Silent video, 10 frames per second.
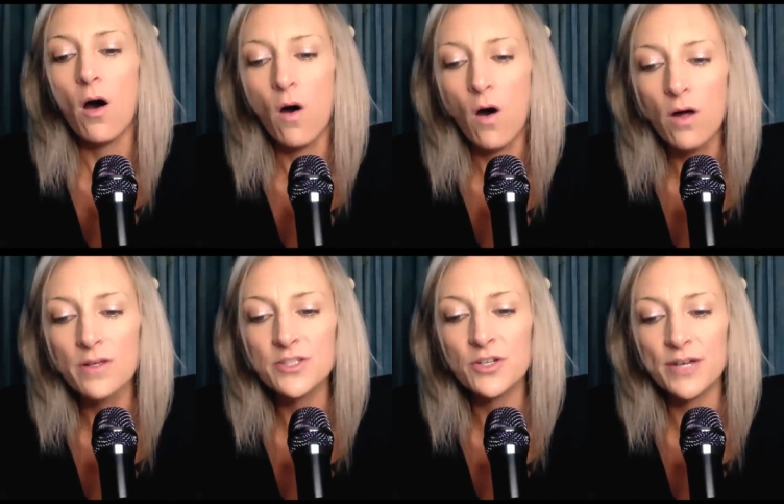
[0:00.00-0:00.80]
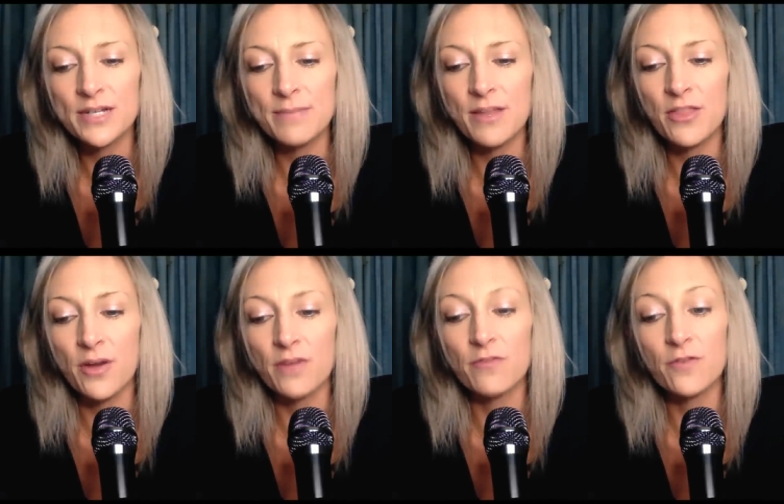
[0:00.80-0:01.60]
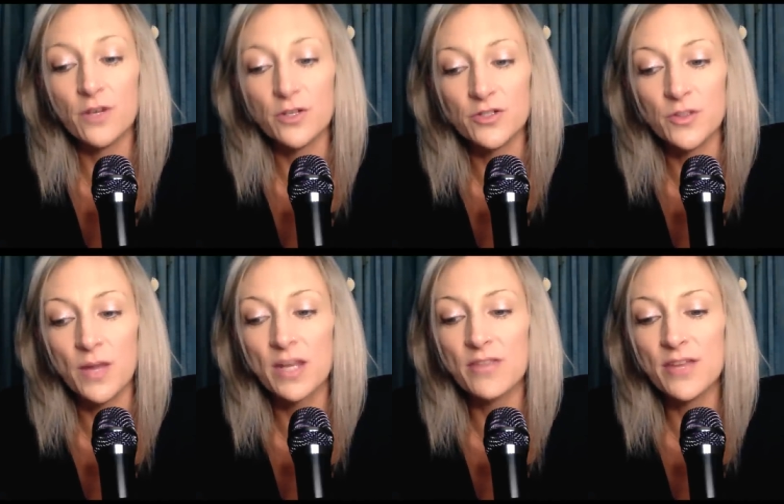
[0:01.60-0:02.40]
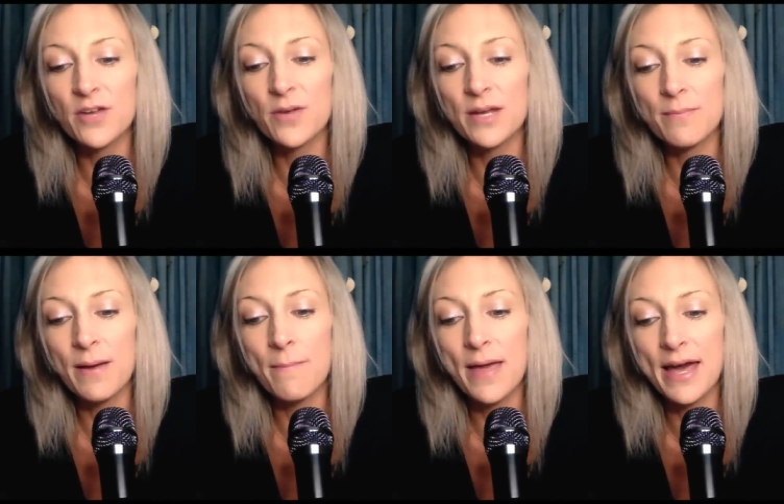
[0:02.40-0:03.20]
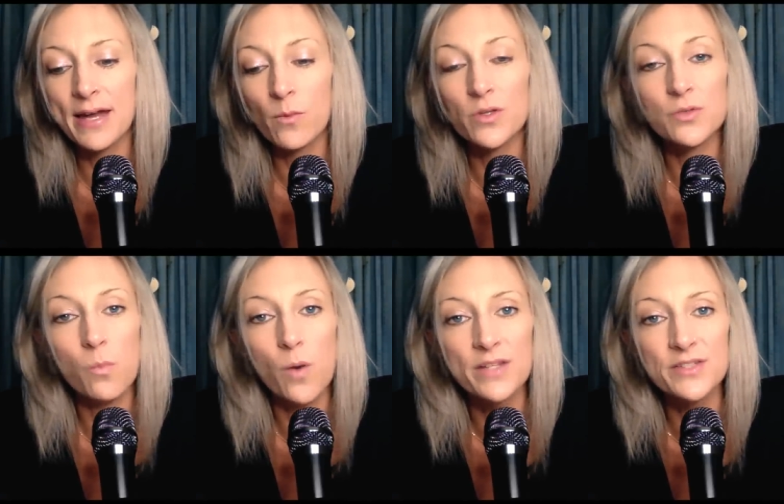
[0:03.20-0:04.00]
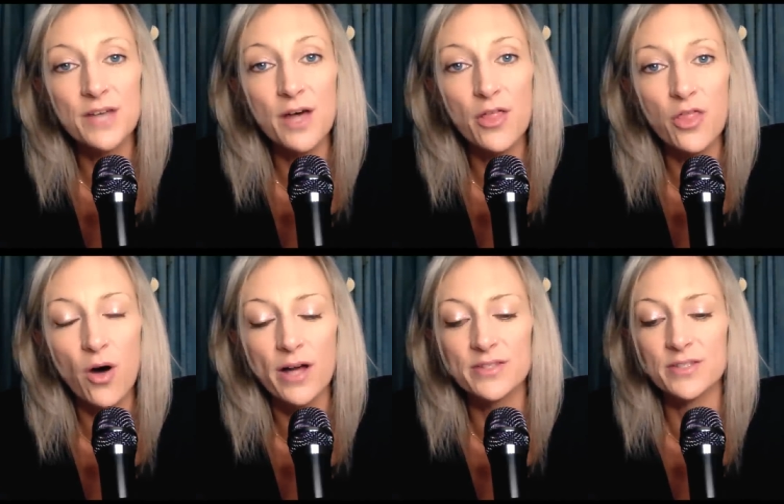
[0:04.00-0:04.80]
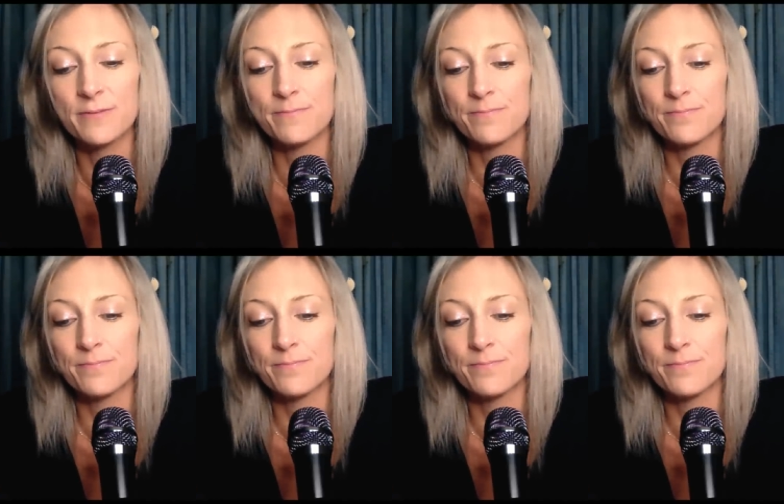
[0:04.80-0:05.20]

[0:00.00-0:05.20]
All is created by thought first. So anything created by man was once a thought.